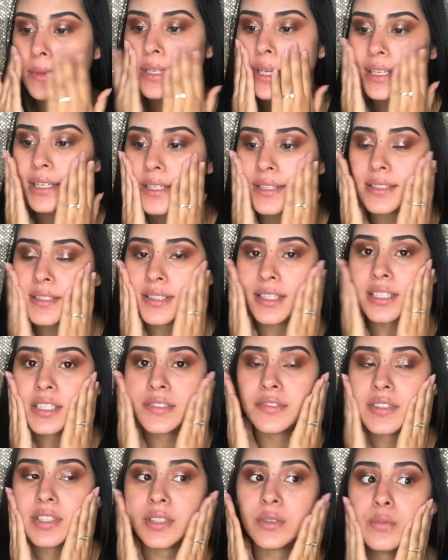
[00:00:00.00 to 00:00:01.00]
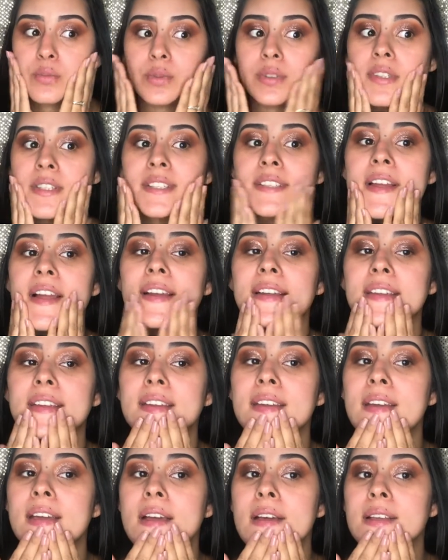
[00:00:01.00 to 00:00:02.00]
And it starts feeling really
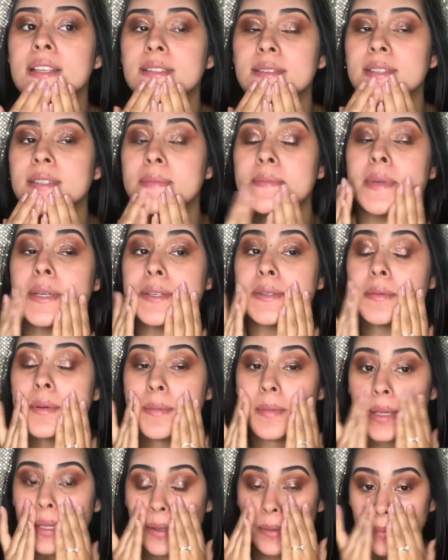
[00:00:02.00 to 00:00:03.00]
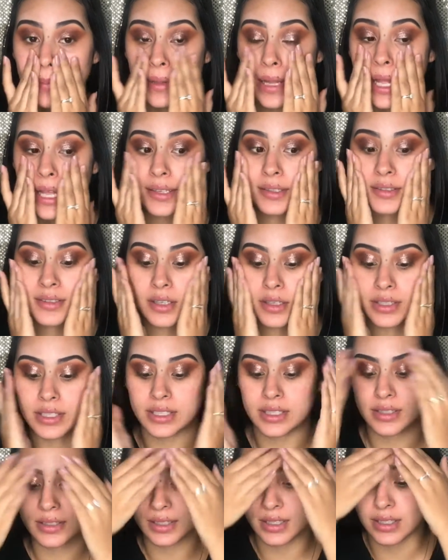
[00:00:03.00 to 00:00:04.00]
tacky, so it makes my makeup last,
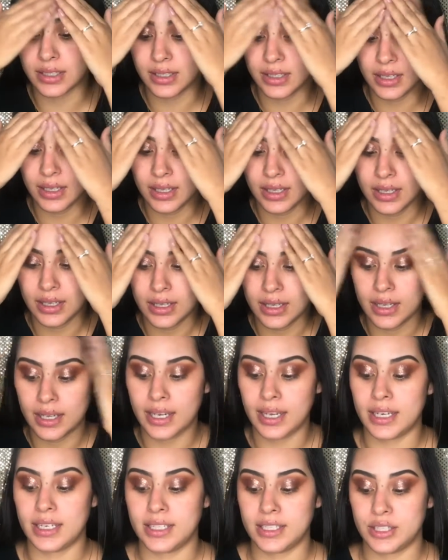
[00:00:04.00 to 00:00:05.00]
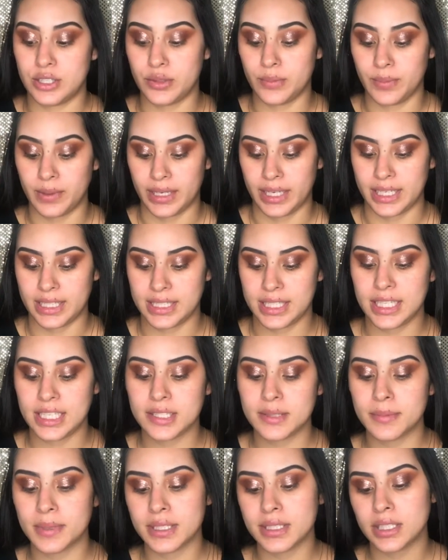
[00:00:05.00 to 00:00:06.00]
honestly. and it's super nice. And
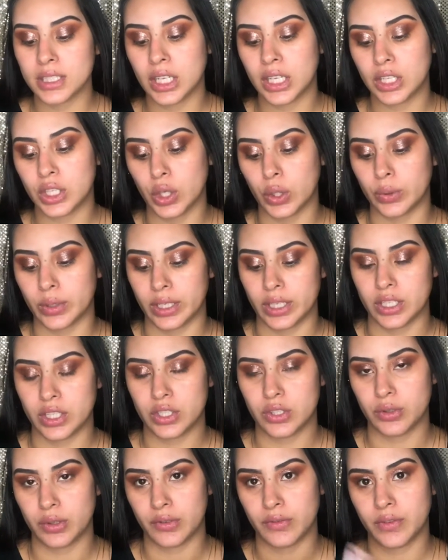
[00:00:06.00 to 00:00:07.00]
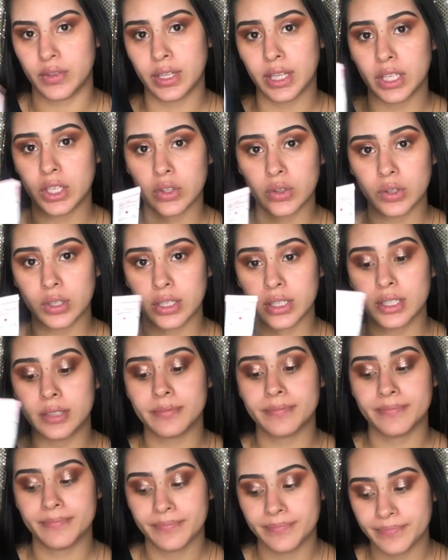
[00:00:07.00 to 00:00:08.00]
it smells like coconut, so if you like coconut,
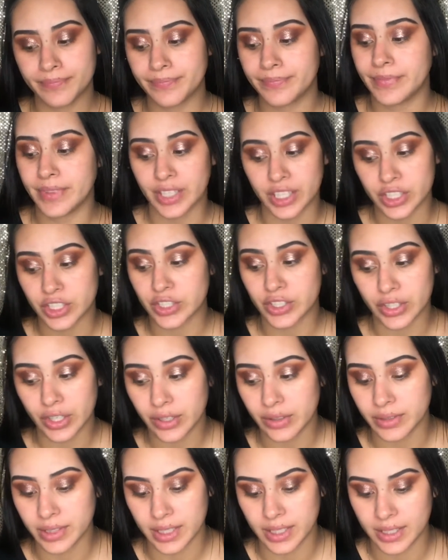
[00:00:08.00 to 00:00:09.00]
there you go.